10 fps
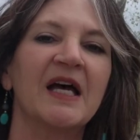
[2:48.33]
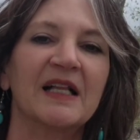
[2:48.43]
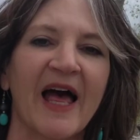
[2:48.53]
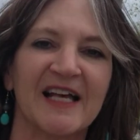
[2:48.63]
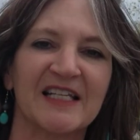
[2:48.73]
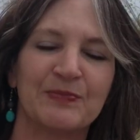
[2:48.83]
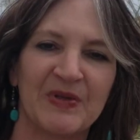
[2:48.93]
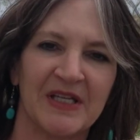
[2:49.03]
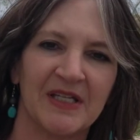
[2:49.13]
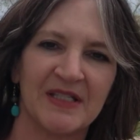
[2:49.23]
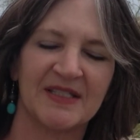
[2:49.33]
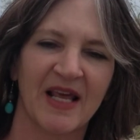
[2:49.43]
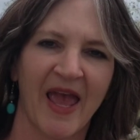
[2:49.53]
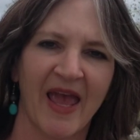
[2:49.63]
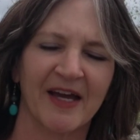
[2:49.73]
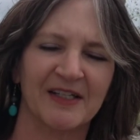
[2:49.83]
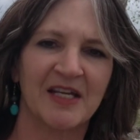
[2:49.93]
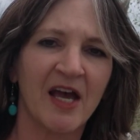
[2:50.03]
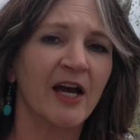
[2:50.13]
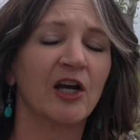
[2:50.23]
glass beads and
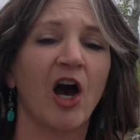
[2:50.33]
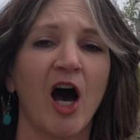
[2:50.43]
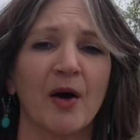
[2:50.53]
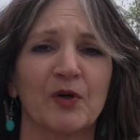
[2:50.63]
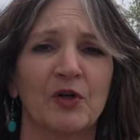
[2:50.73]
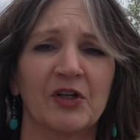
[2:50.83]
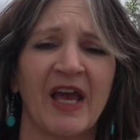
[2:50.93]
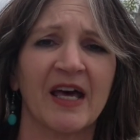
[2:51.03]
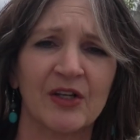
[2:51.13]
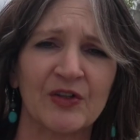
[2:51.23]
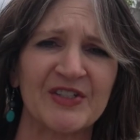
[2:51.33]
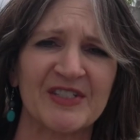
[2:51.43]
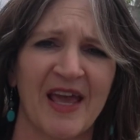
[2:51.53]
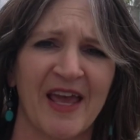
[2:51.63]
copper kettles